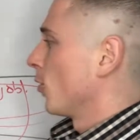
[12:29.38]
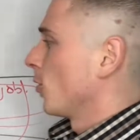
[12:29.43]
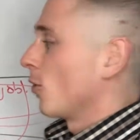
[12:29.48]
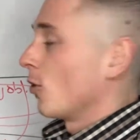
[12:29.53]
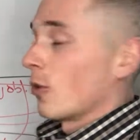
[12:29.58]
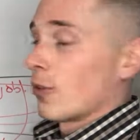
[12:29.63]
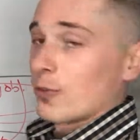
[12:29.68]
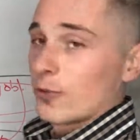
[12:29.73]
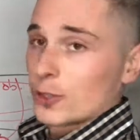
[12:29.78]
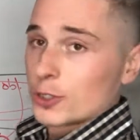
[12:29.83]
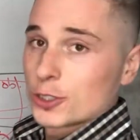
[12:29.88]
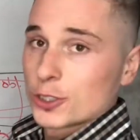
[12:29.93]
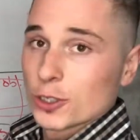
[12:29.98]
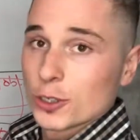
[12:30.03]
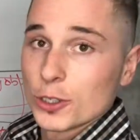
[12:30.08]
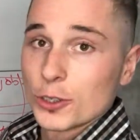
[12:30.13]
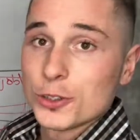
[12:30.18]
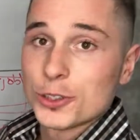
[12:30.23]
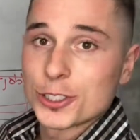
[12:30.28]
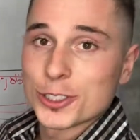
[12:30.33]
or for
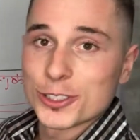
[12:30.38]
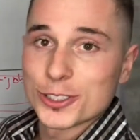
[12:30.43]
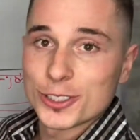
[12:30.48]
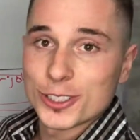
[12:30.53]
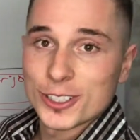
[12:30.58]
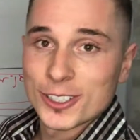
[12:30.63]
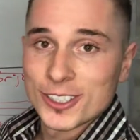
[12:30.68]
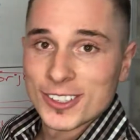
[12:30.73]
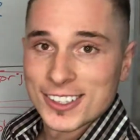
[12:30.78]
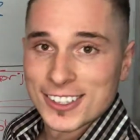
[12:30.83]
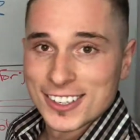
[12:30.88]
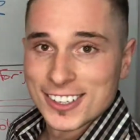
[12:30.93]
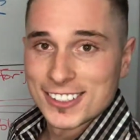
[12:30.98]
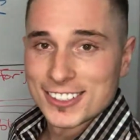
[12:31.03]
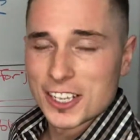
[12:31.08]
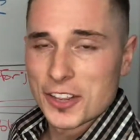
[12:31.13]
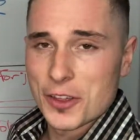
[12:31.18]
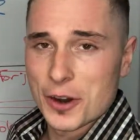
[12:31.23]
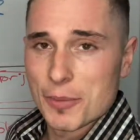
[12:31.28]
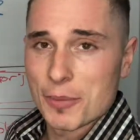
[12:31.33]
solutions
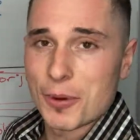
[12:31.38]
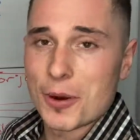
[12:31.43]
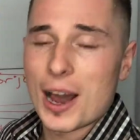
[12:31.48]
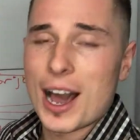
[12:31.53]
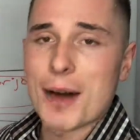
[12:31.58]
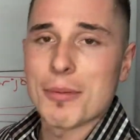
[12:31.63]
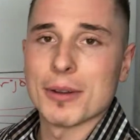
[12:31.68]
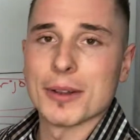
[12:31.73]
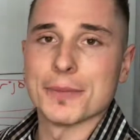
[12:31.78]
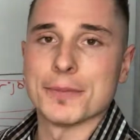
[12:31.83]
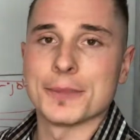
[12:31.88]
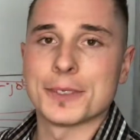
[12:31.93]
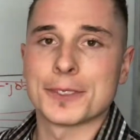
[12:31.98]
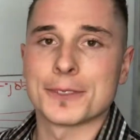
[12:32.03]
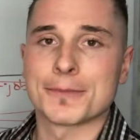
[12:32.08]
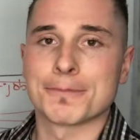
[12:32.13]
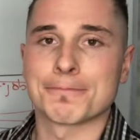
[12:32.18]
to their problems.